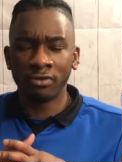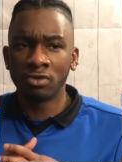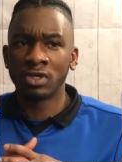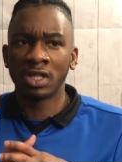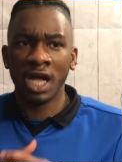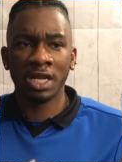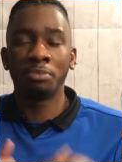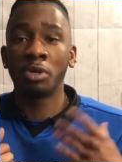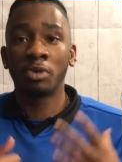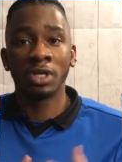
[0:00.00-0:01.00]
reviews online,
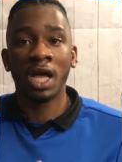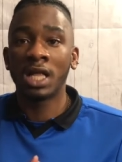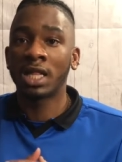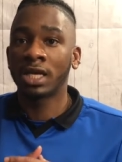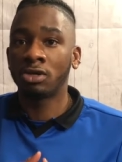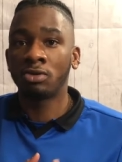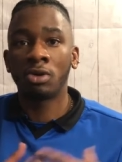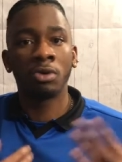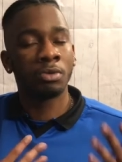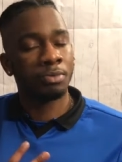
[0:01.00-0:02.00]
and people are not like you
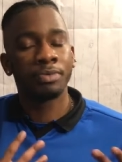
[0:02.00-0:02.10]
know.